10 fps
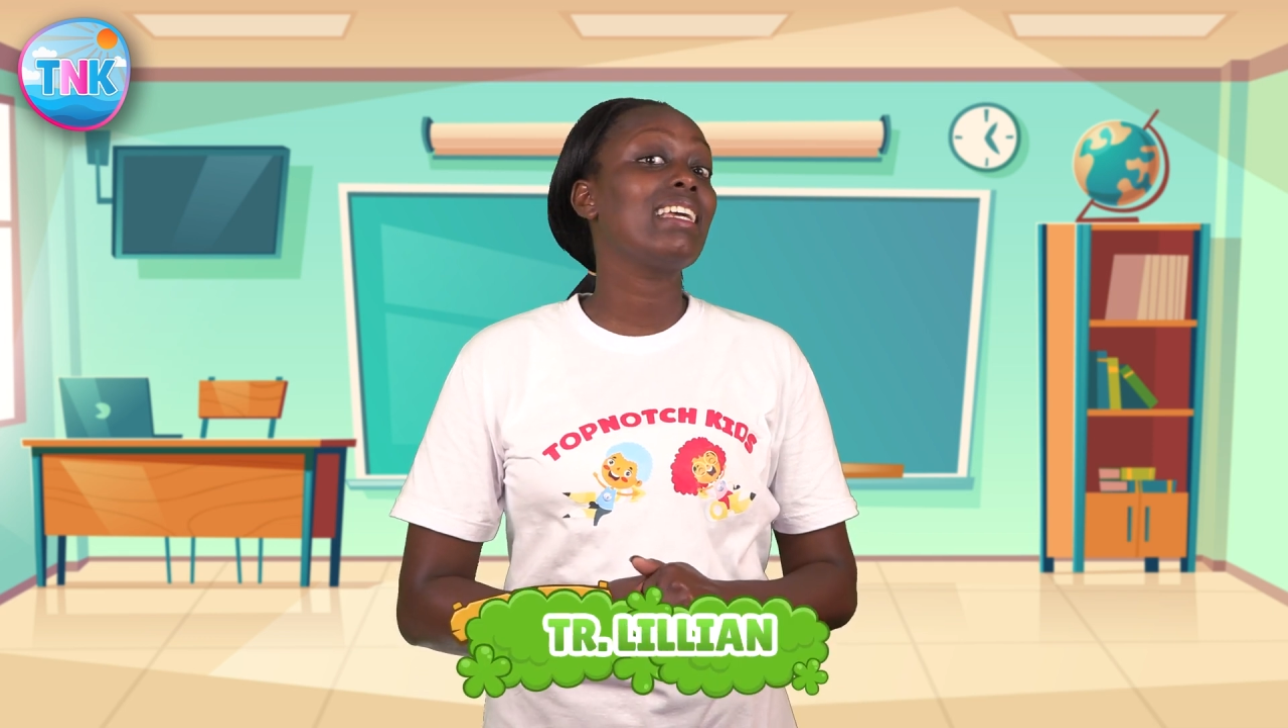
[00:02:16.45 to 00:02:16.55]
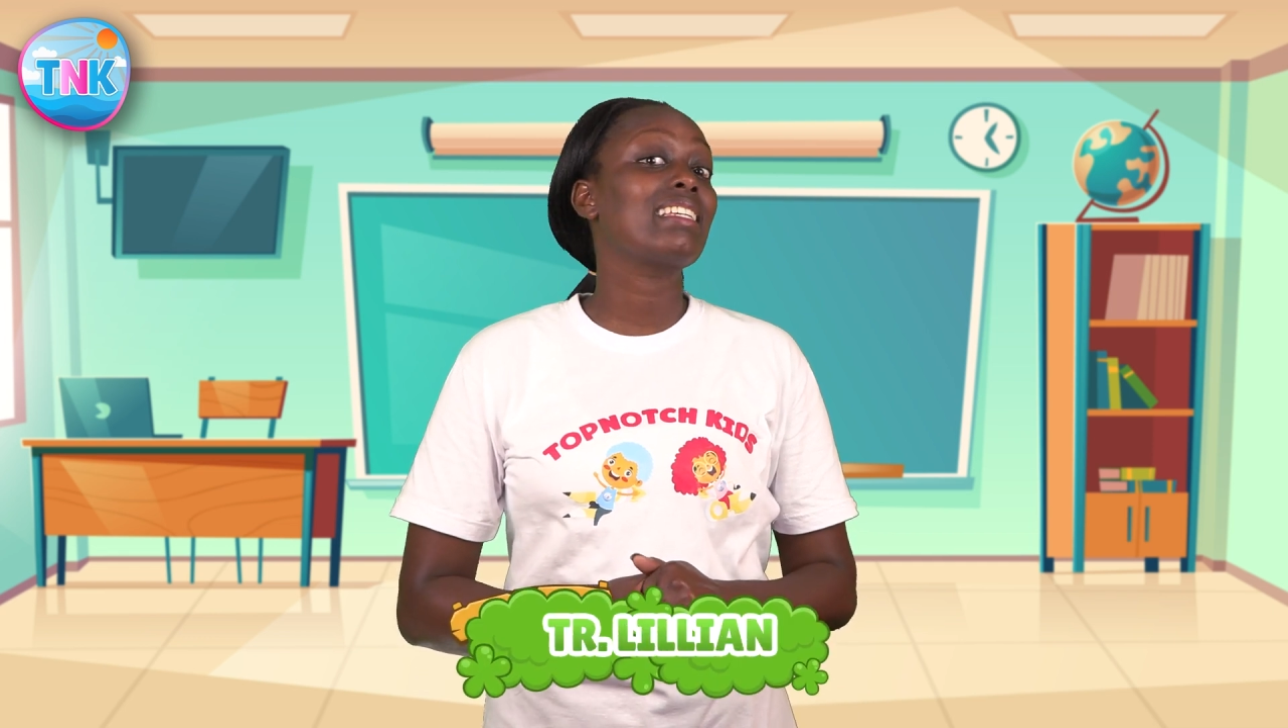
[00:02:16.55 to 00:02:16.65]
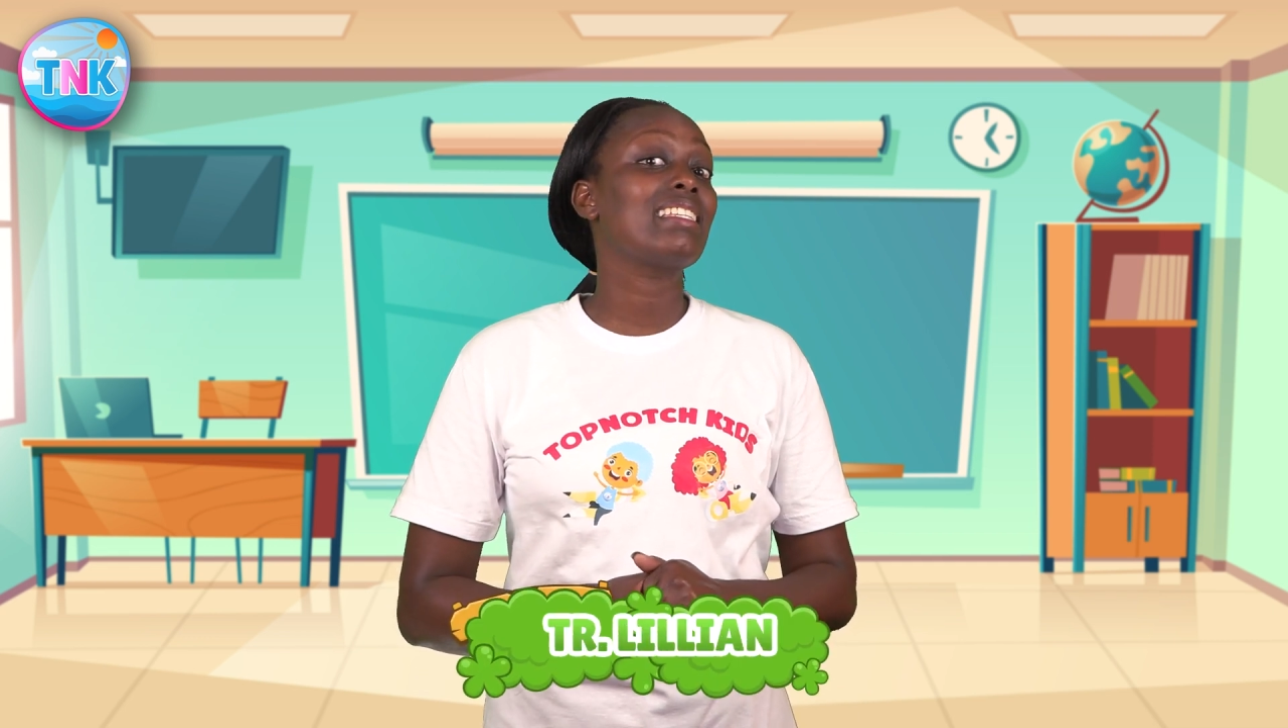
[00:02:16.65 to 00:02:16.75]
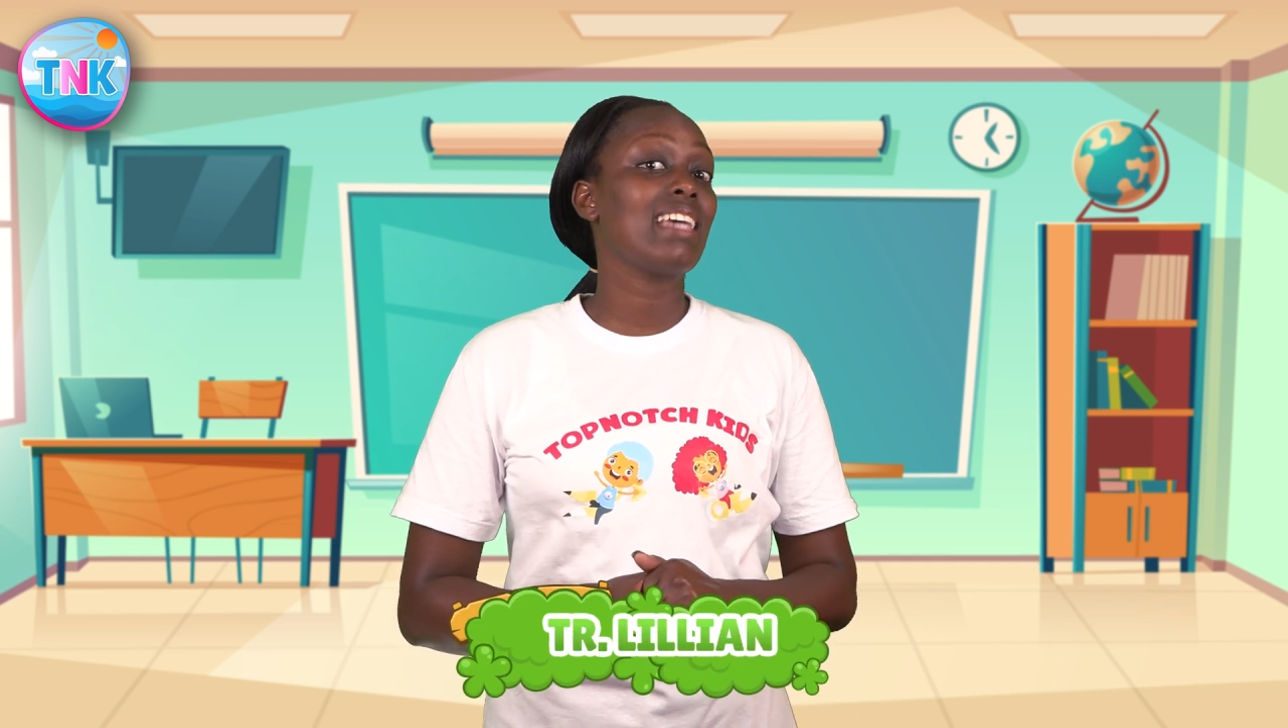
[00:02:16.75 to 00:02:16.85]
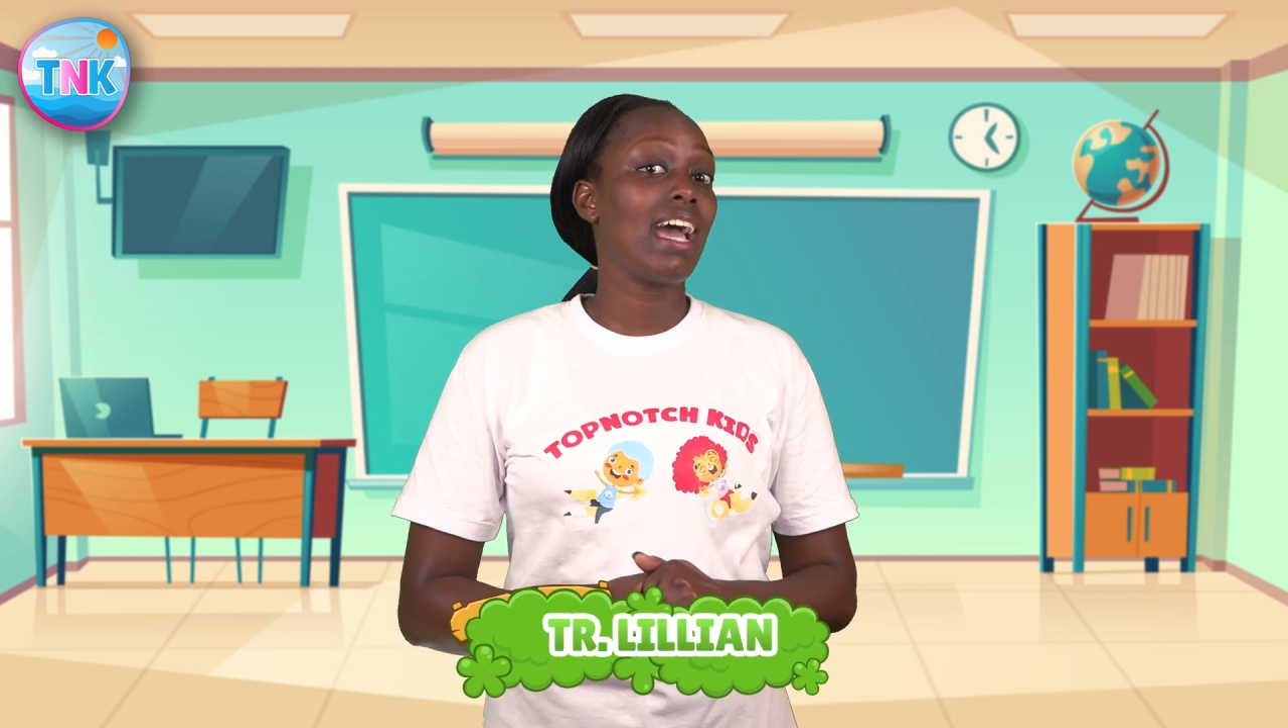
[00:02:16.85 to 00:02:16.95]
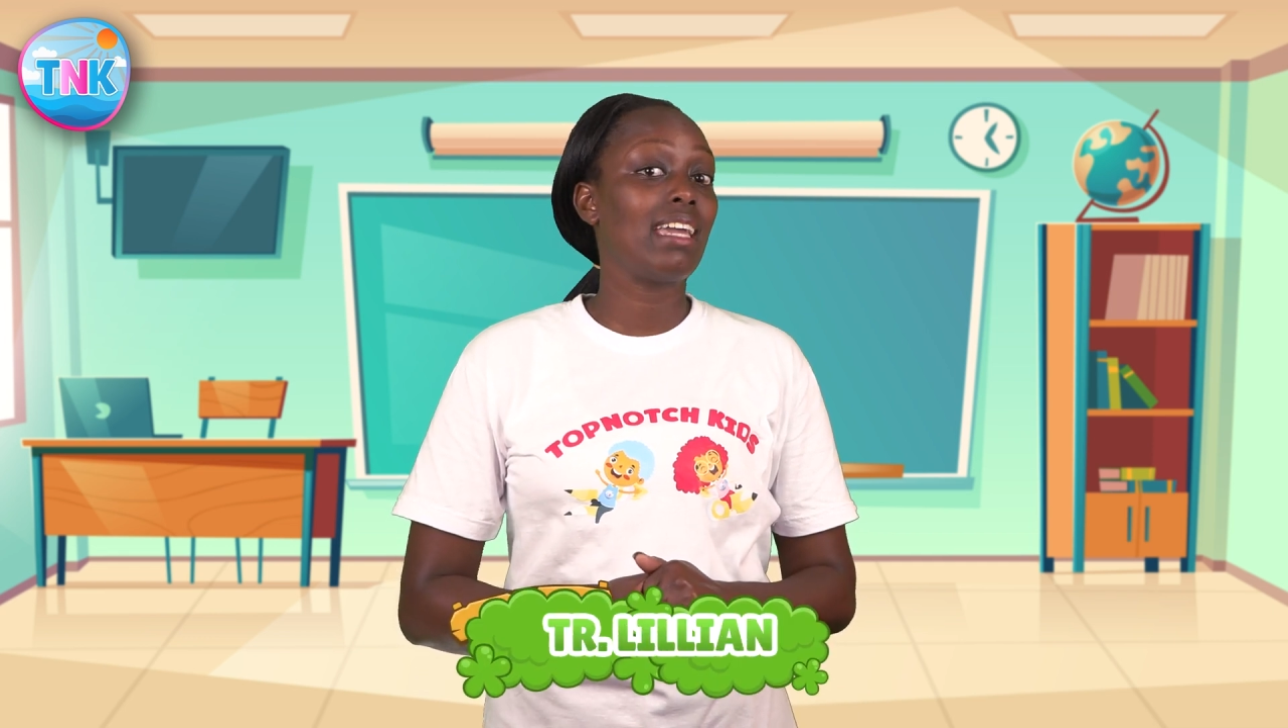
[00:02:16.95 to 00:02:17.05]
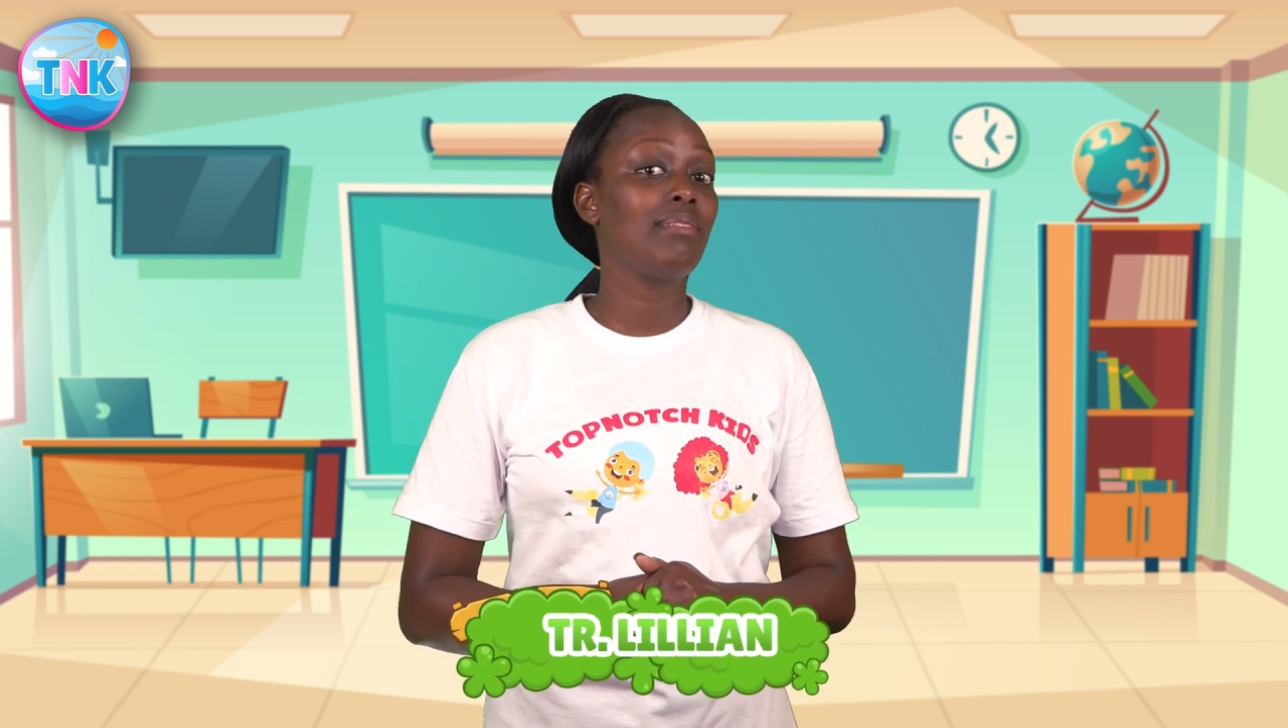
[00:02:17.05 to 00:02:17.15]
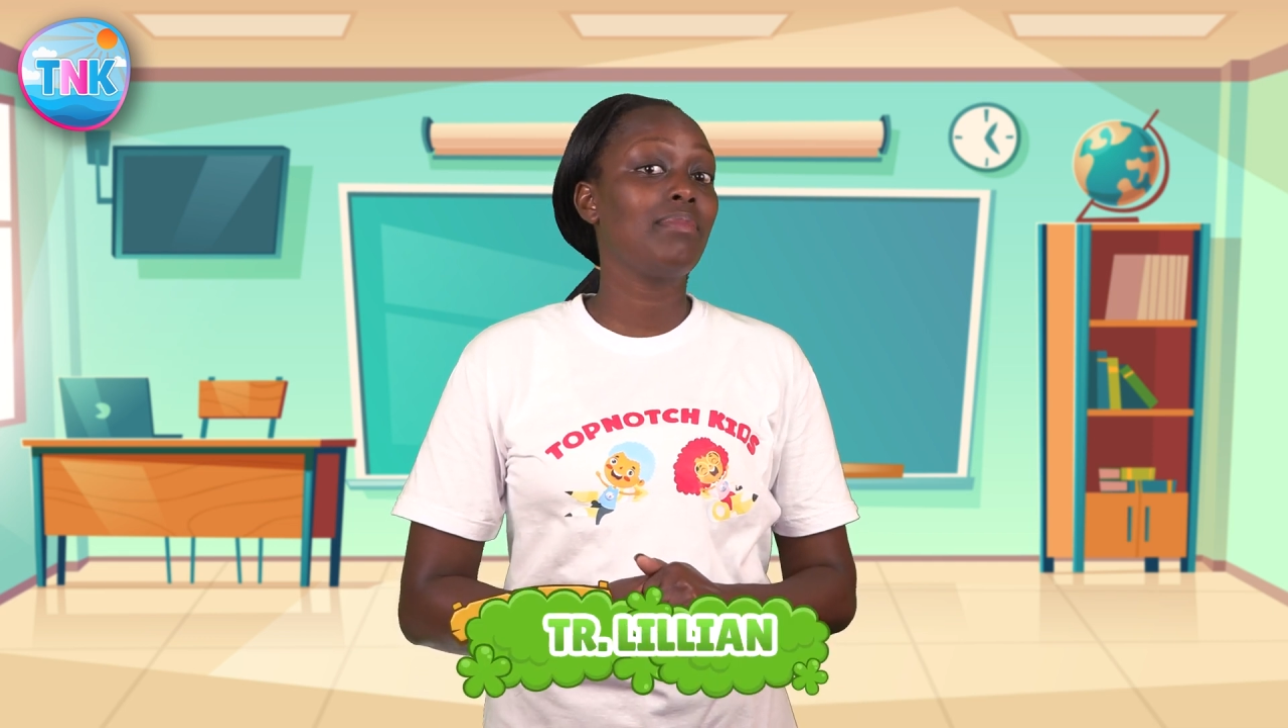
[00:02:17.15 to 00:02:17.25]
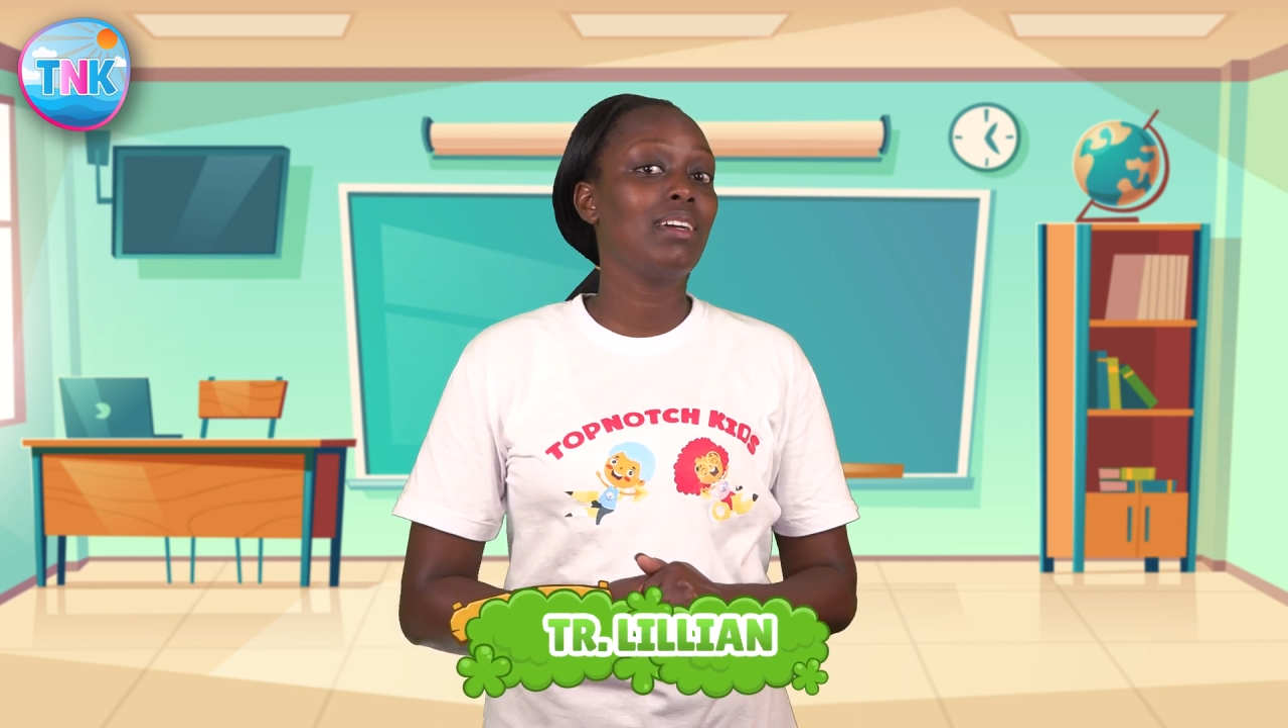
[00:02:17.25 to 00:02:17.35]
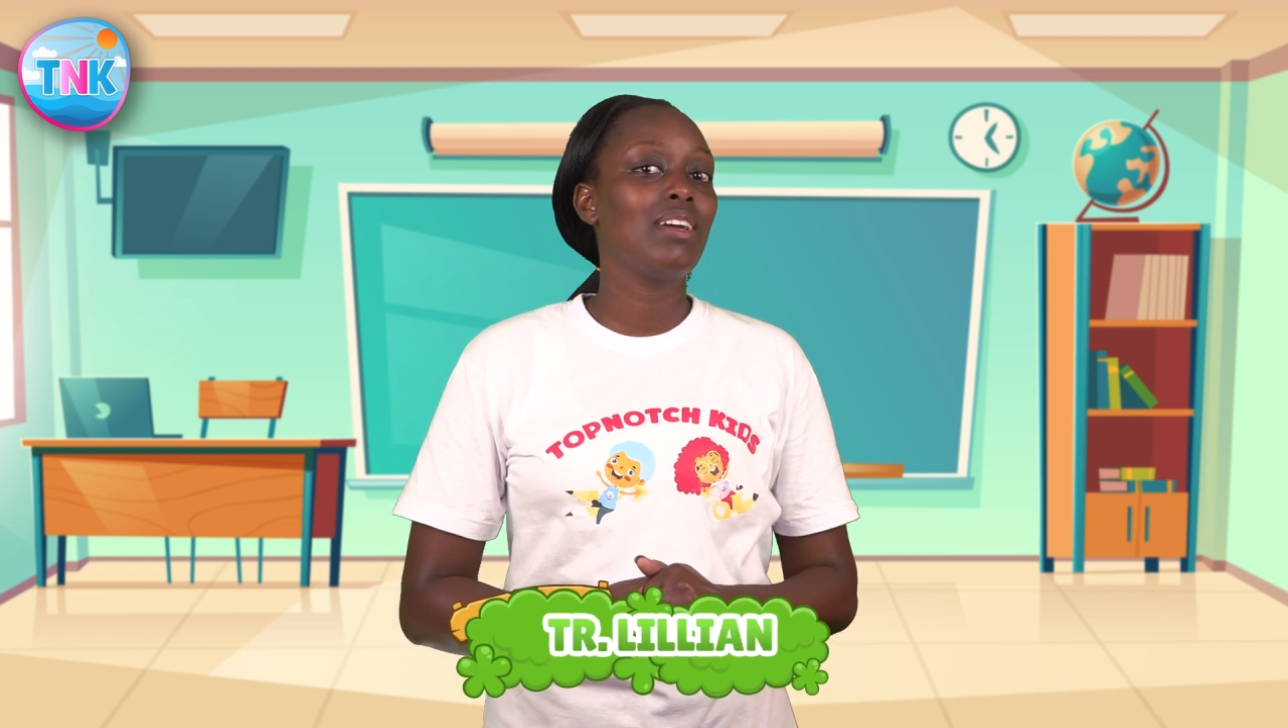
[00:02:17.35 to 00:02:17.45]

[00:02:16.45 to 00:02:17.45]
next time,